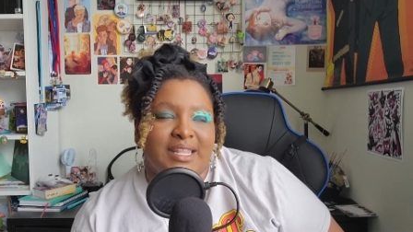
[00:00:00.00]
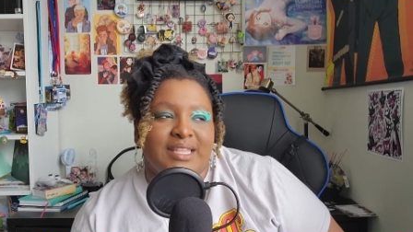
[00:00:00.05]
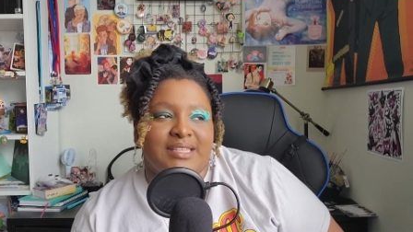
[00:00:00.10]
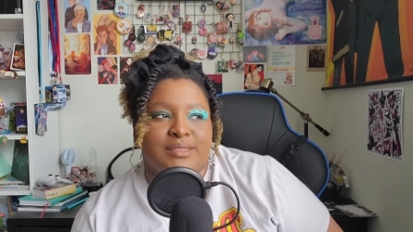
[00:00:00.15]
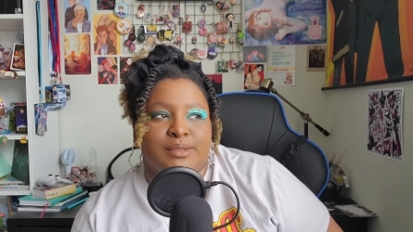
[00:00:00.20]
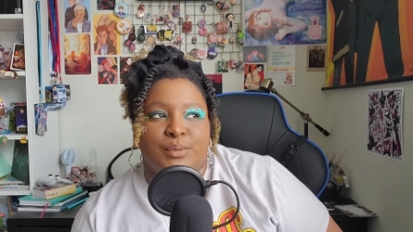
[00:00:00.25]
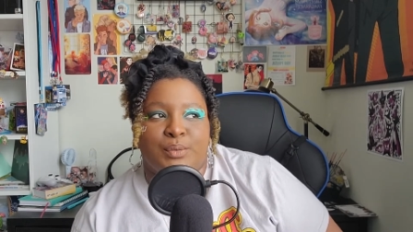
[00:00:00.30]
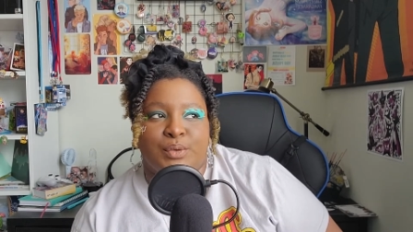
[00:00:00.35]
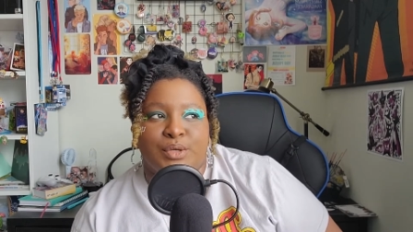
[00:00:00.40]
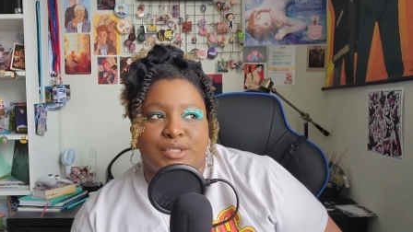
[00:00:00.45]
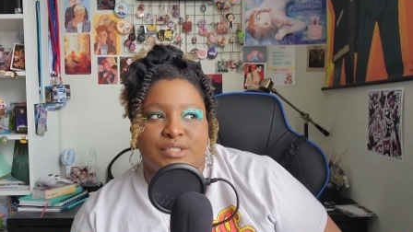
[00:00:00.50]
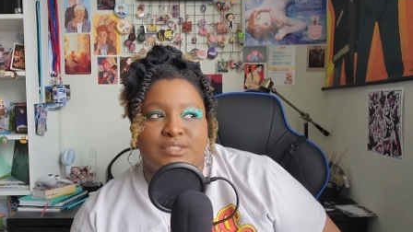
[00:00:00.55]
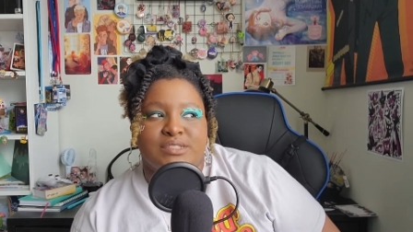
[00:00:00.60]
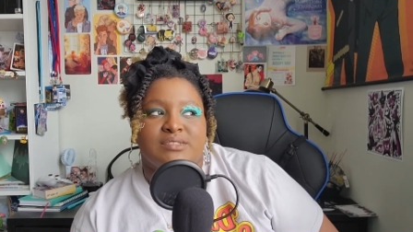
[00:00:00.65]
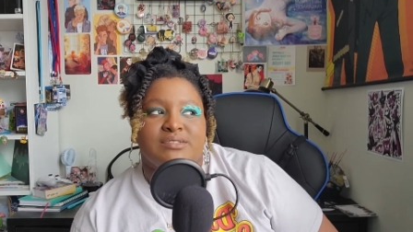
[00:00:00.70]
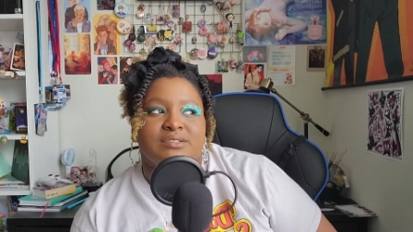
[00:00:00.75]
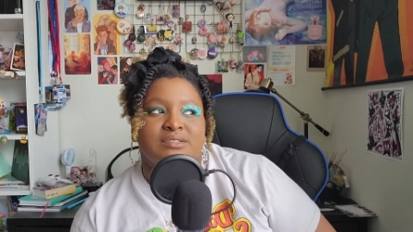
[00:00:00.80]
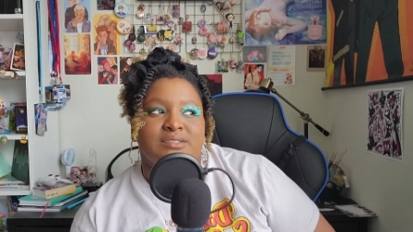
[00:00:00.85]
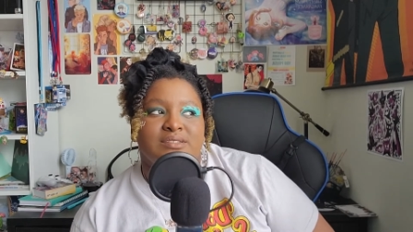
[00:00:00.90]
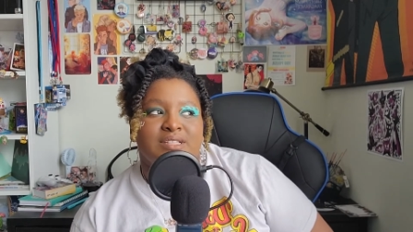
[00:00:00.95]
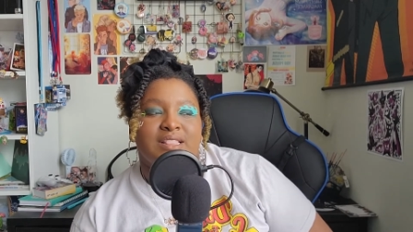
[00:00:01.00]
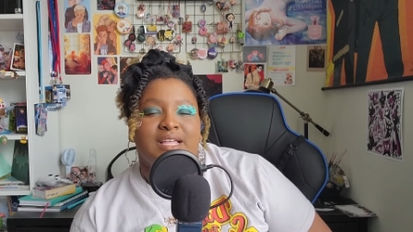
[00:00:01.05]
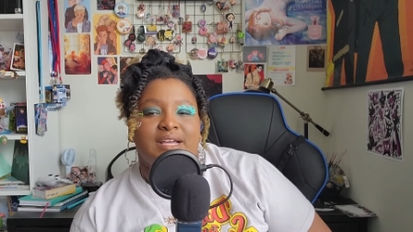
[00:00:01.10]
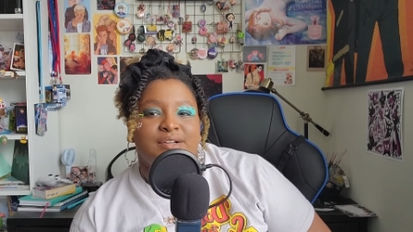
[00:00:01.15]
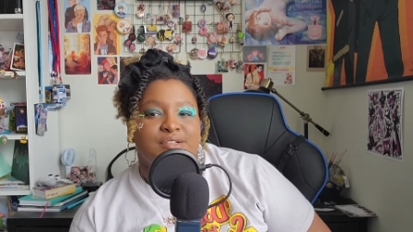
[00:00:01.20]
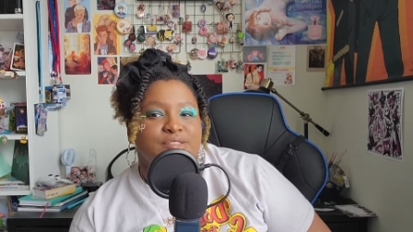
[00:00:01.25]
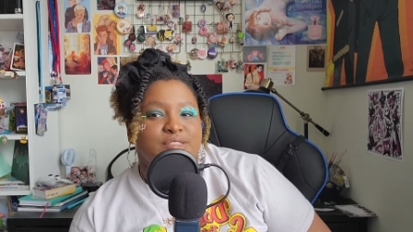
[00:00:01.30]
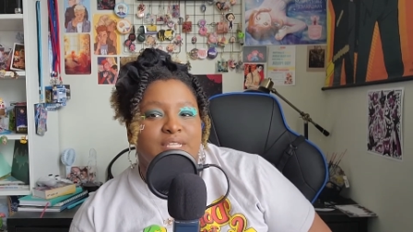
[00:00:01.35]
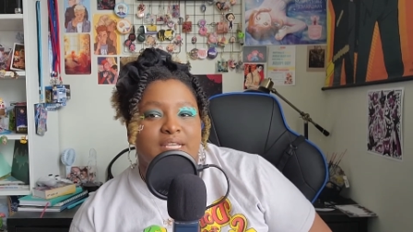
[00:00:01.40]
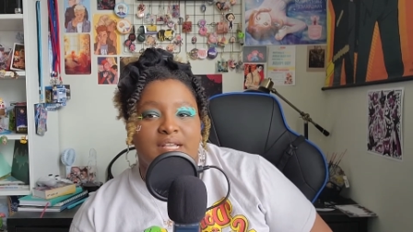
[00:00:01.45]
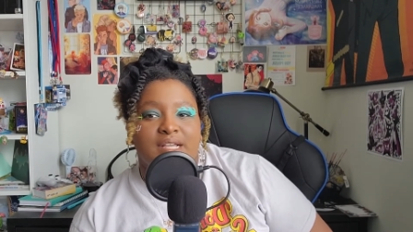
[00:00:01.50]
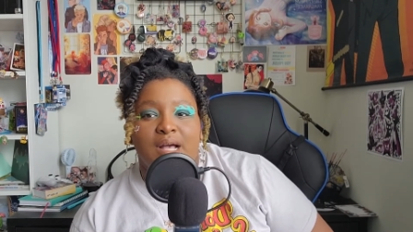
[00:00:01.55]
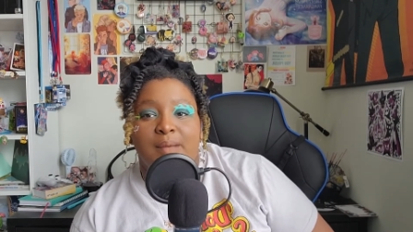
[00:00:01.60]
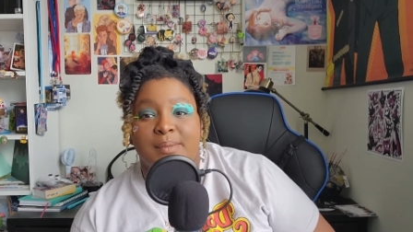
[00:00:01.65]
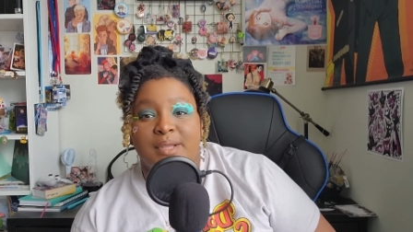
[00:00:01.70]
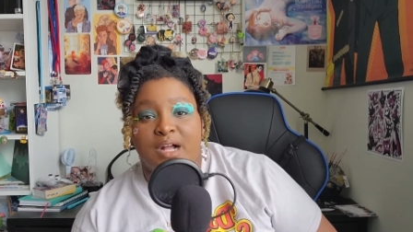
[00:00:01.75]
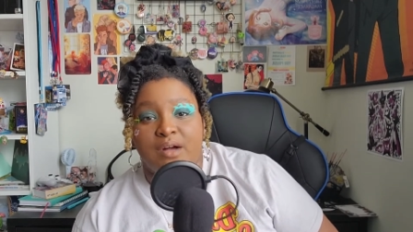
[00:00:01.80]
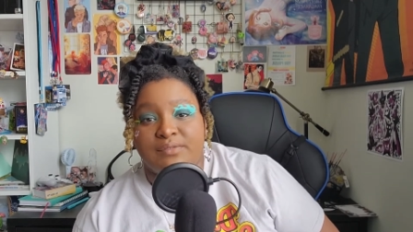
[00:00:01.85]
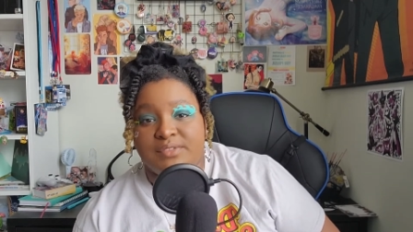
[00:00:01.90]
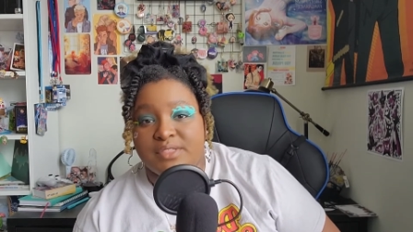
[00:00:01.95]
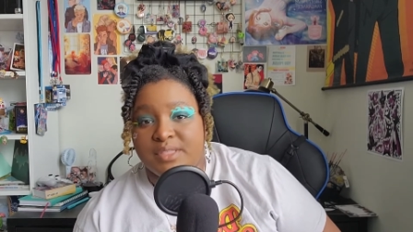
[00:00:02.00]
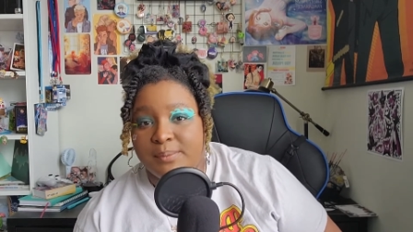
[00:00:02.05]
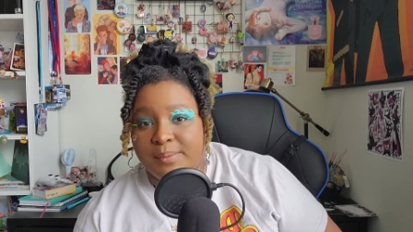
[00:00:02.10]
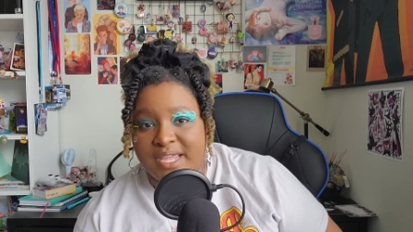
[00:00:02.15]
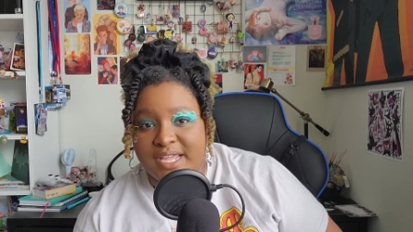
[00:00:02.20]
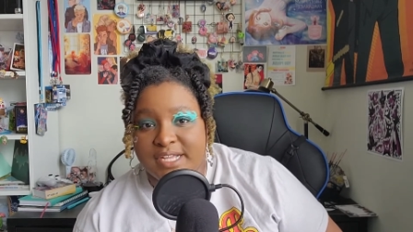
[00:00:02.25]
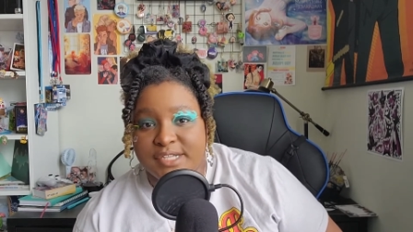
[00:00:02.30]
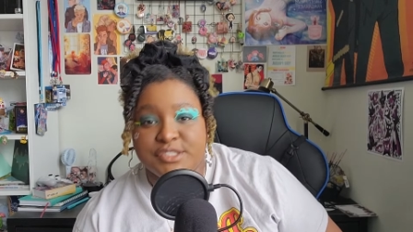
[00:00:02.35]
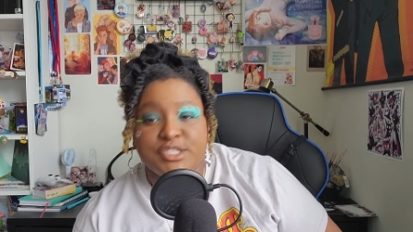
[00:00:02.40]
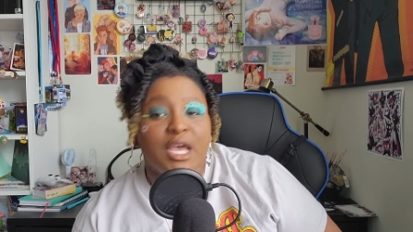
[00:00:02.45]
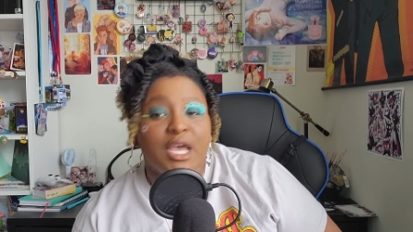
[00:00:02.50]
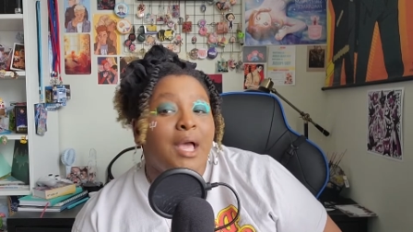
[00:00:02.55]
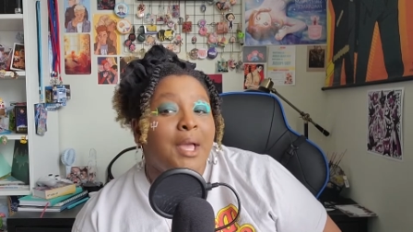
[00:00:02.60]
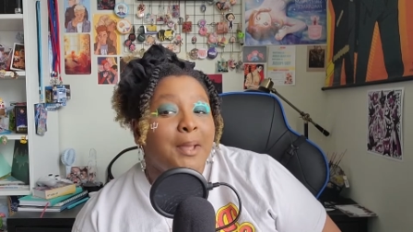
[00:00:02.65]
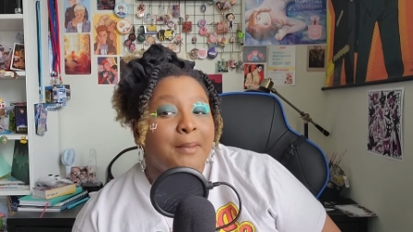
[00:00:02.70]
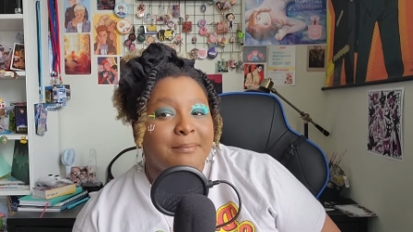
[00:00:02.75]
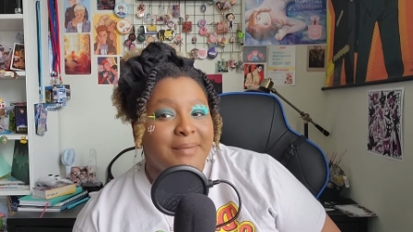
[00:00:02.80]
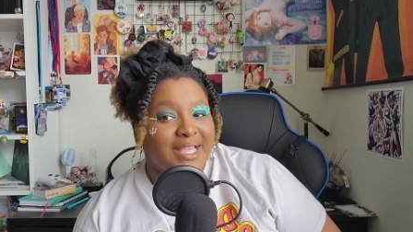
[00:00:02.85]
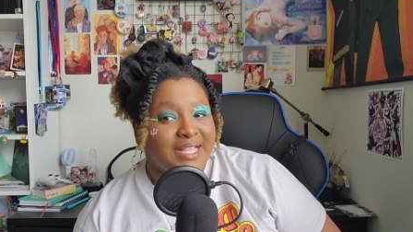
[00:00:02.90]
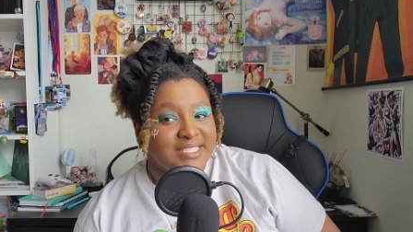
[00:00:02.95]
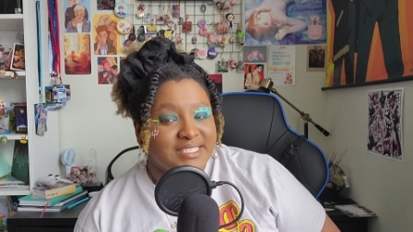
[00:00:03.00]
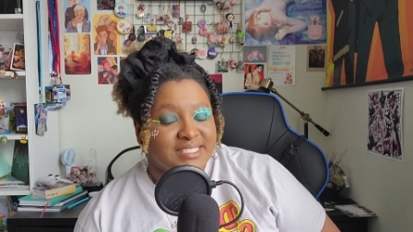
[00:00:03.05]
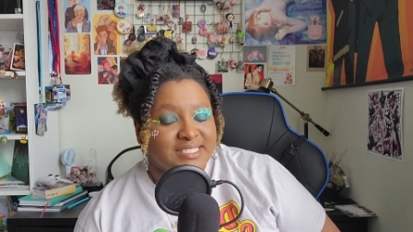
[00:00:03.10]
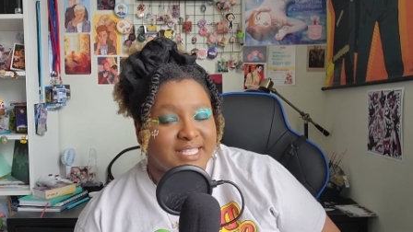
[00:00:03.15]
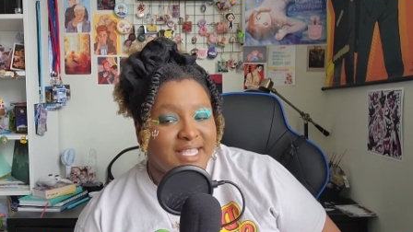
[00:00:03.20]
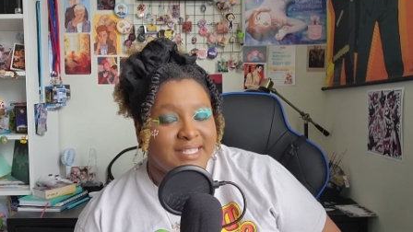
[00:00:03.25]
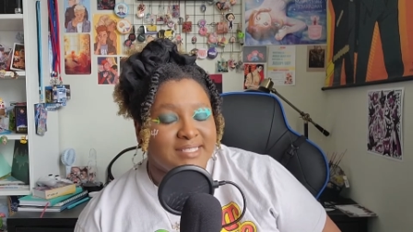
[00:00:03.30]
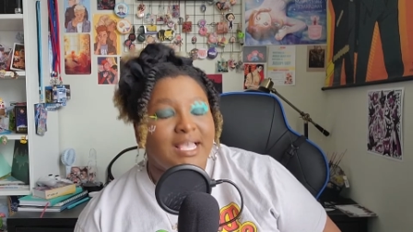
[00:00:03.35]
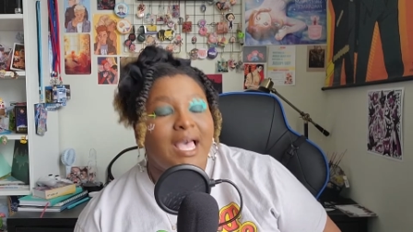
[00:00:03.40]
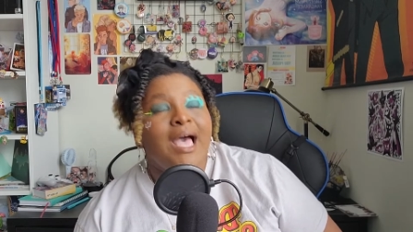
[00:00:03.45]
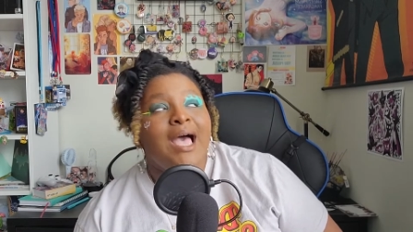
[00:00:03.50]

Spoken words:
Like the letters like coming off of the page. Makes sense.